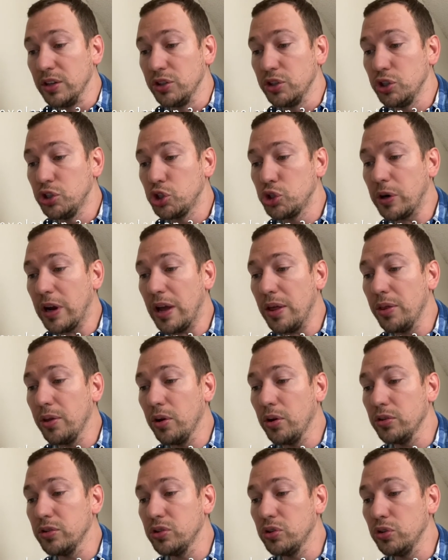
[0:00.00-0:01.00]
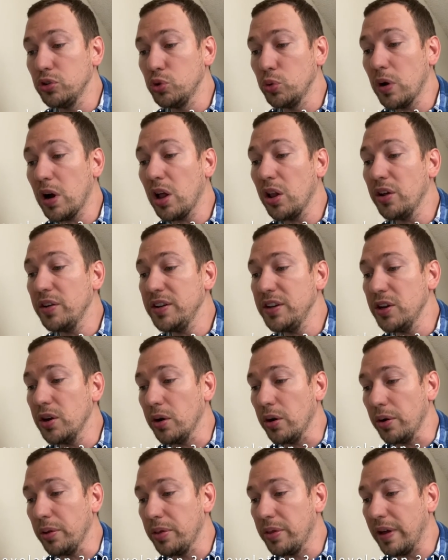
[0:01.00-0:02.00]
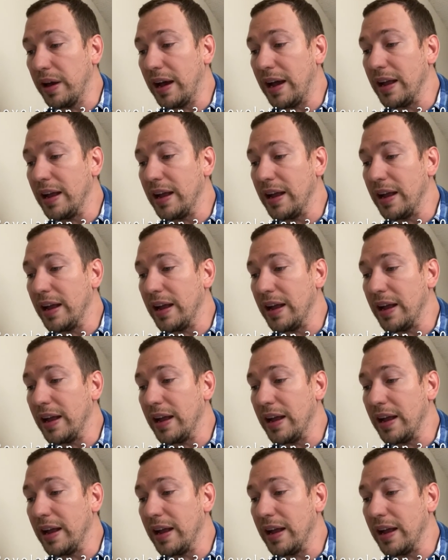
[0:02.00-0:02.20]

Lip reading: to try those who dwell on the earth.